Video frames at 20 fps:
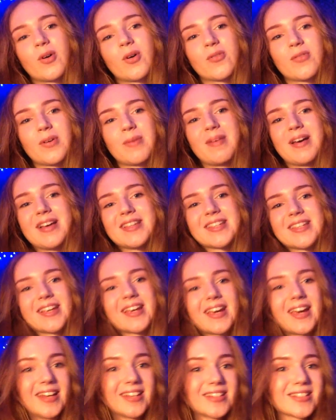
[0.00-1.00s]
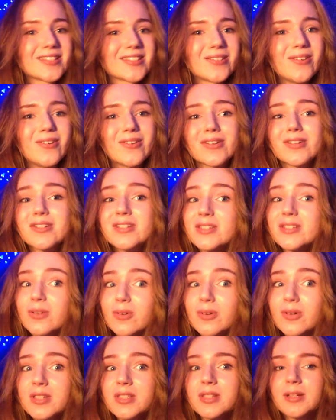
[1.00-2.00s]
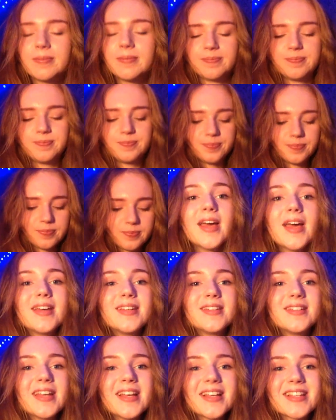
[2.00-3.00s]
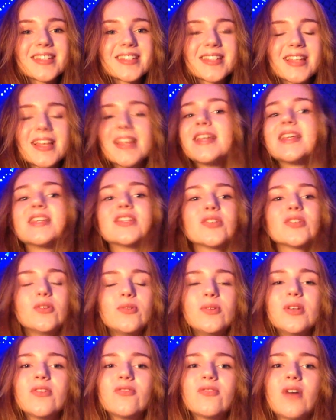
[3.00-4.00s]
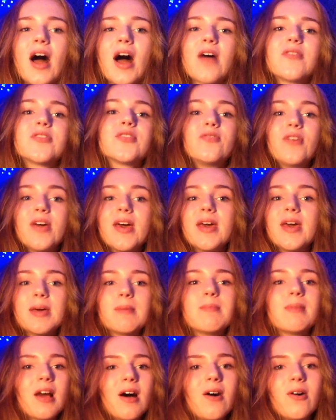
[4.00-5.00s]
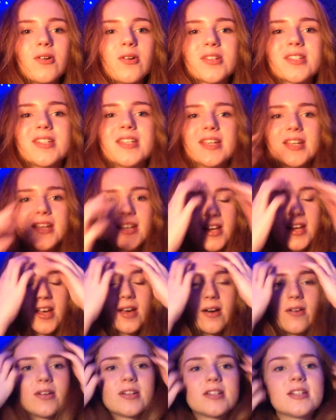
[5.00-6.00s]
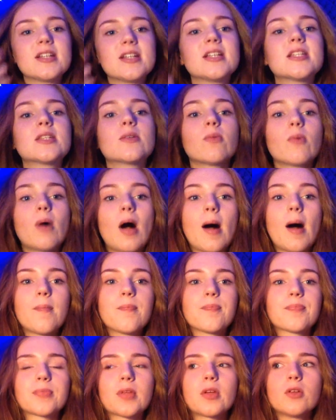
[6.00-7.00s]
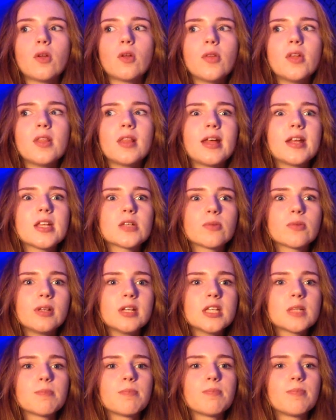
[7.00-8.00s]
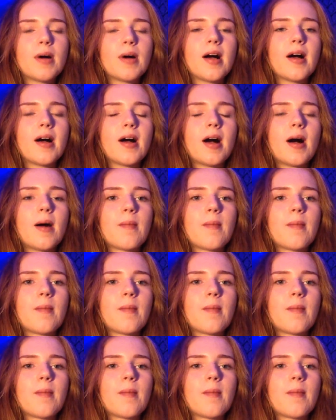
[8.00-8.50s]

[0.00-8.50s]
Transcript: off amazing and the song is awesome. Next is Unified We're In La Oxy, which is not the latest release, but a